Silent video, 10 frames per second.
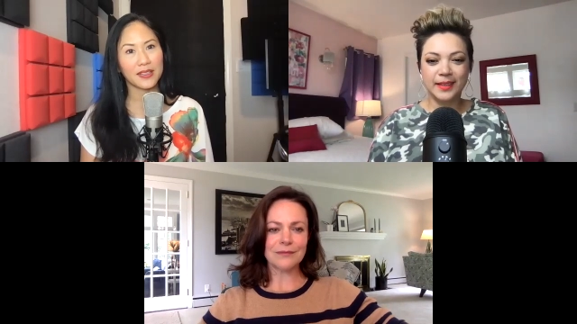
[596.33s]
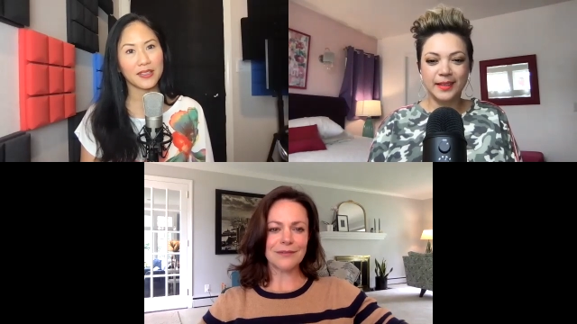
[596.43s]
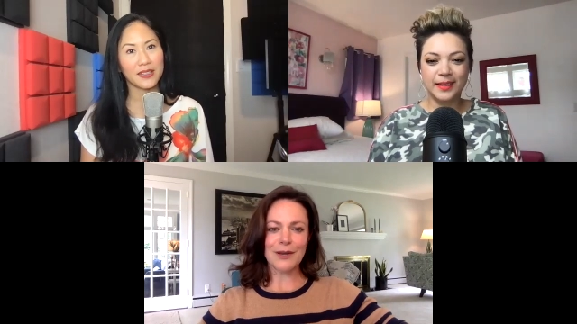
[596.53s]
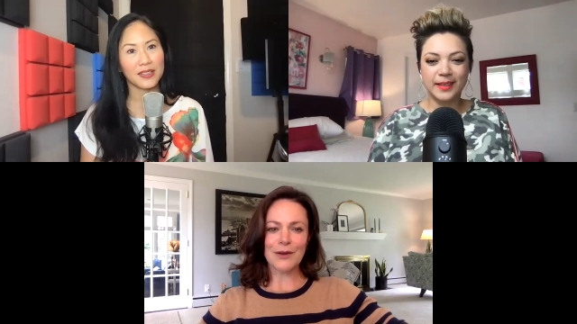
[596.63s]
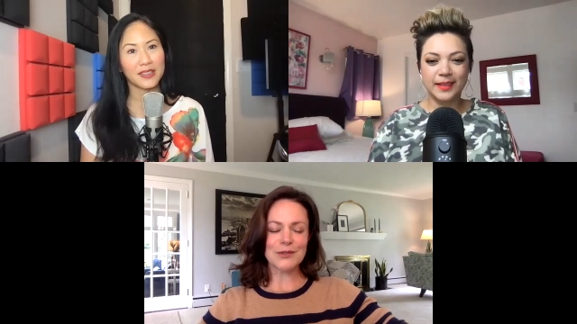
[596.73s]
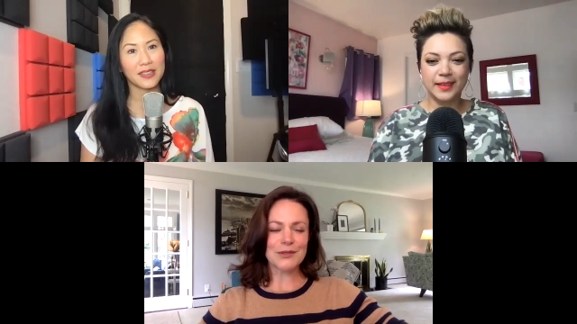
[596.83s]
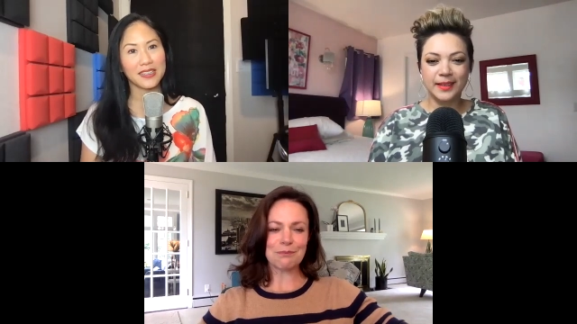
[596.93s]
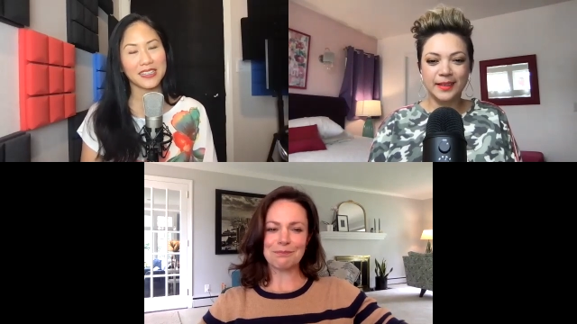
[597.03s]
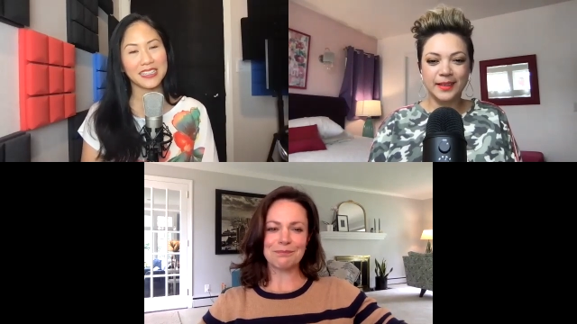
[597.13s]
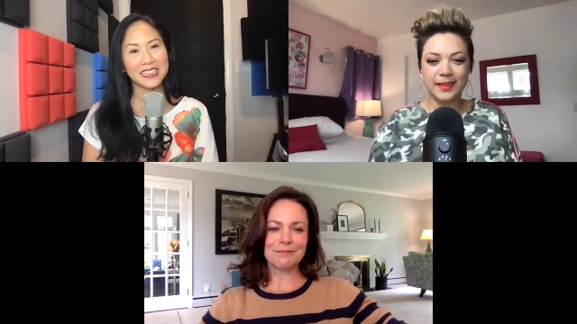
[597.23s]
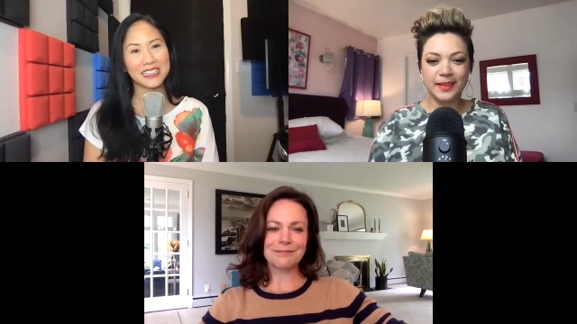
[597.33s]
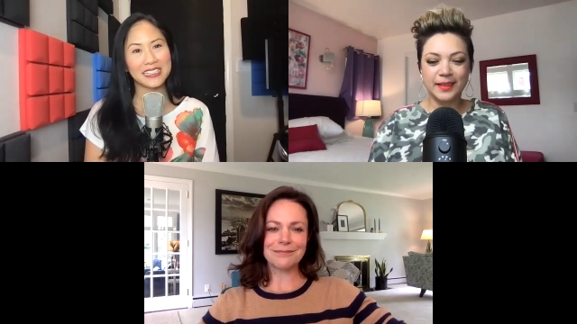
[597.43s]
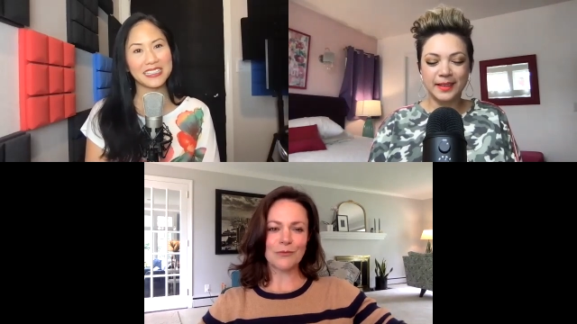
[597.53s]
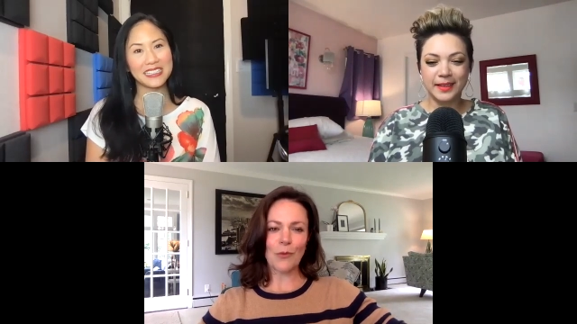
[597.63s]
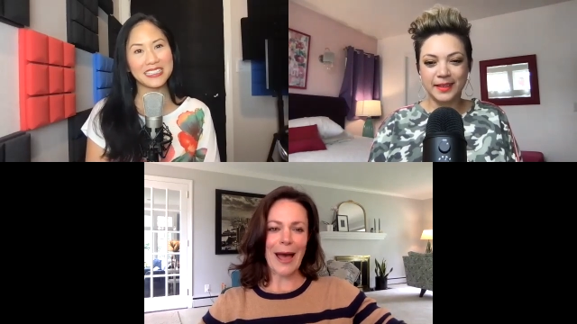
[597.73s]
Speaker 1: you know, some
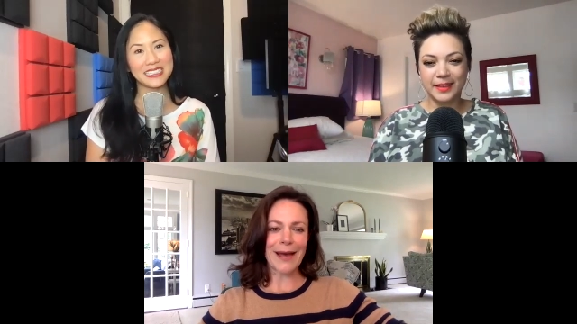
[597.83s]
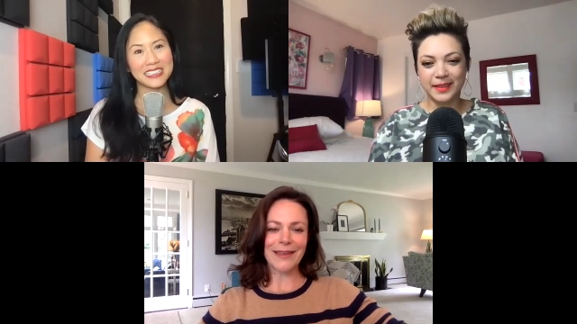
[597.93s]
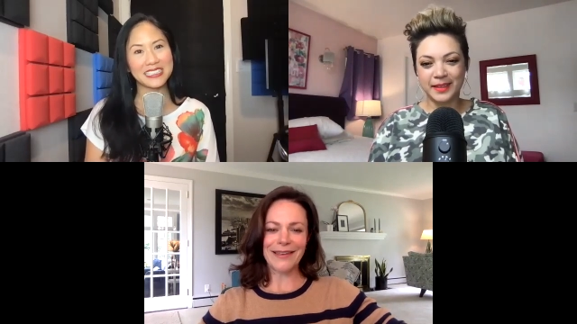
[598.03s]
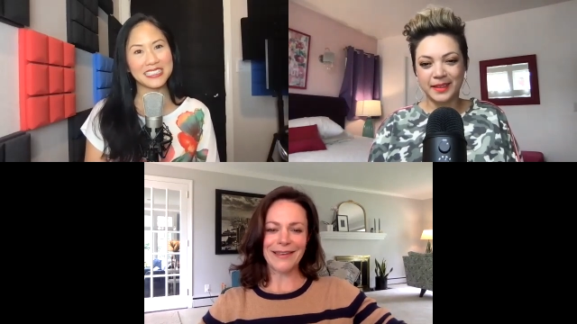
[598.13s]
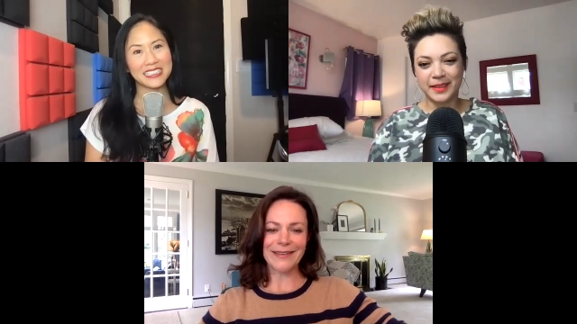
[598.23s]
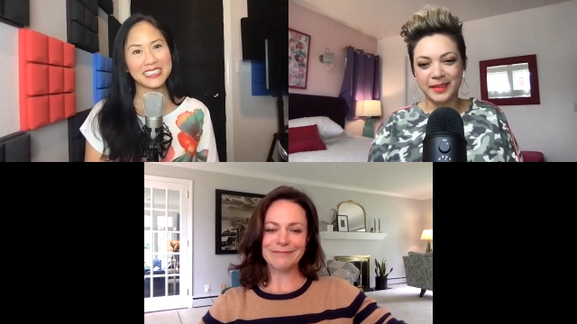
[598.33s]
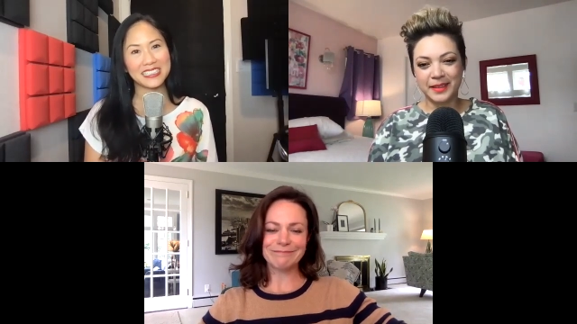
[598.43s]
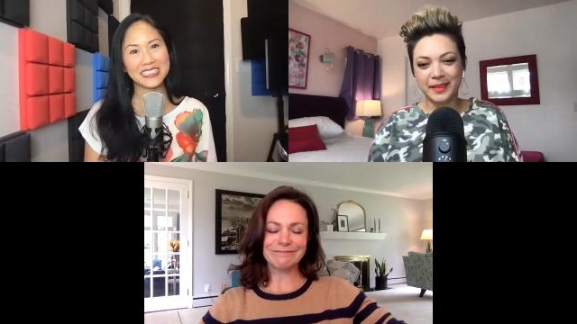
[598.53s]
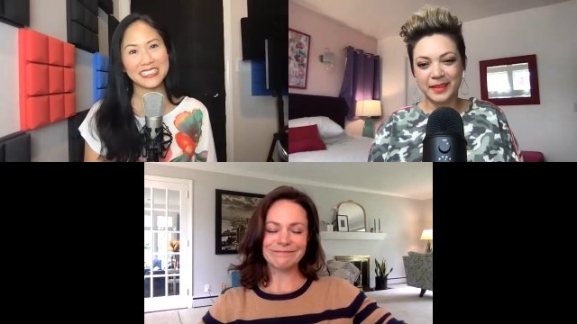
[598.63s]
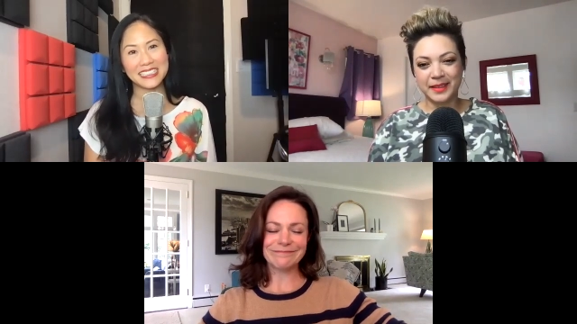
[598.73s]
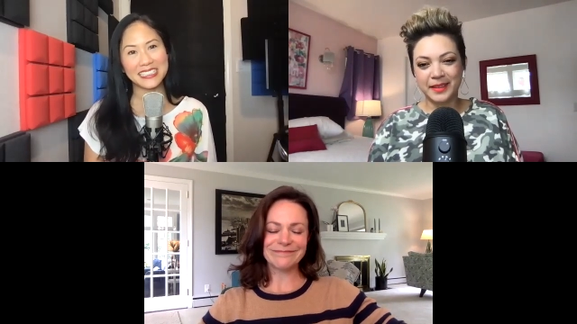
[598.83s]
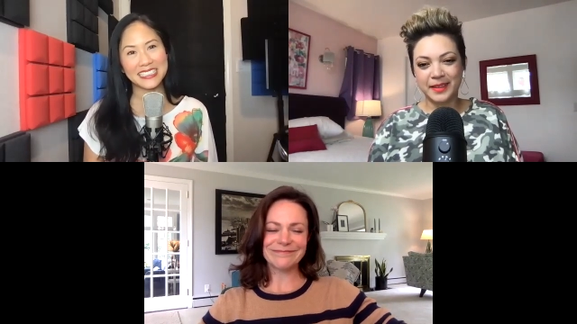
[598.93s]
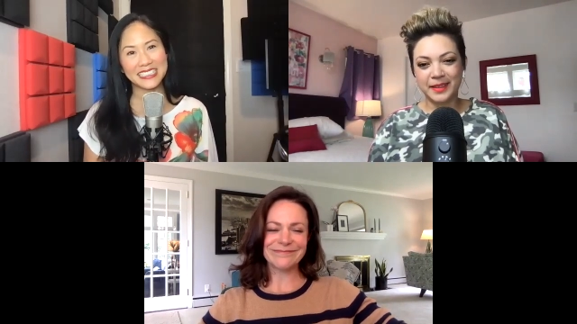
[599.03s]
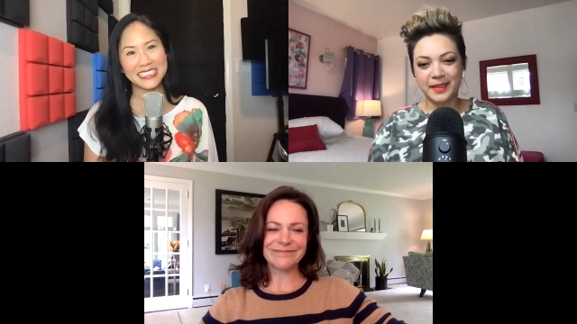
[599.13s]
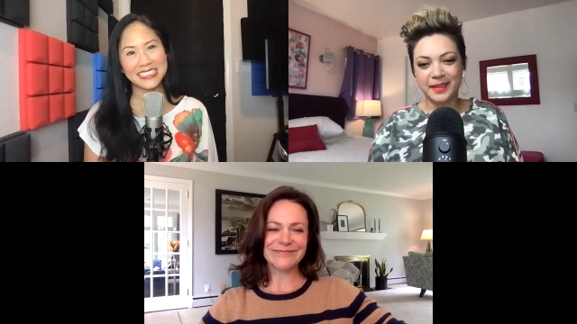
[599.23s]
wacky
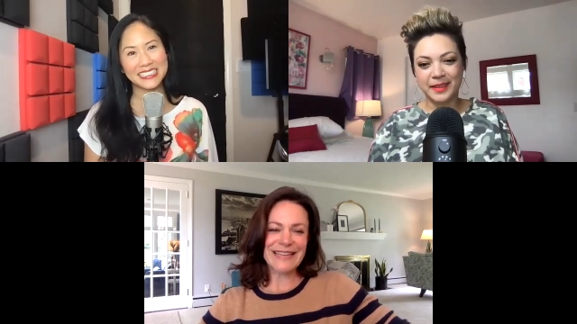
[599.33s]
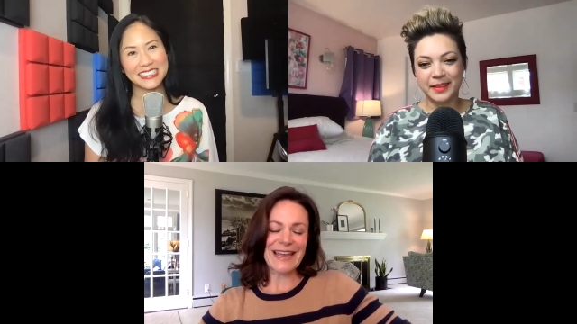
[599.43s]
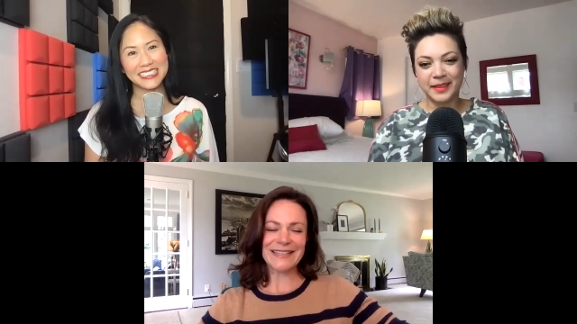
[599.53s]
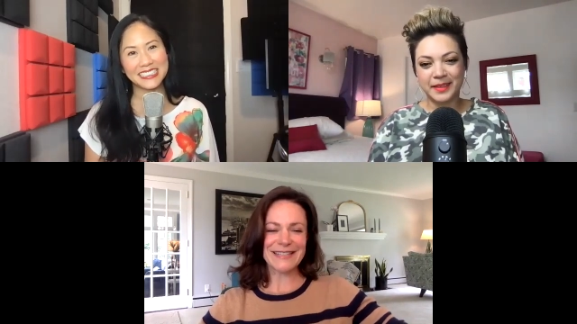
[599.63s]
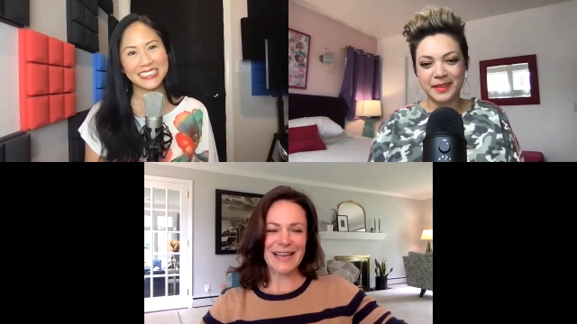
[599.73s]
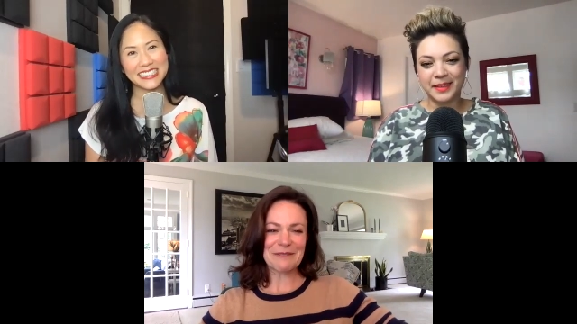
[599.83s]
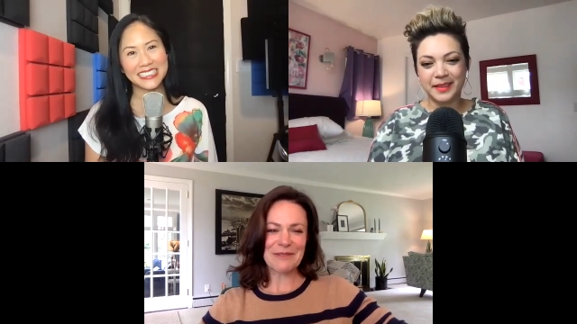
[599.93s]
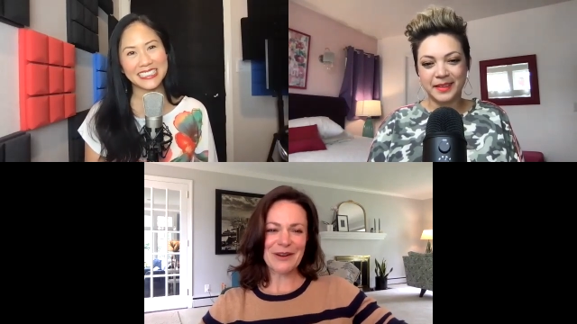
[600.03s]
dates I had been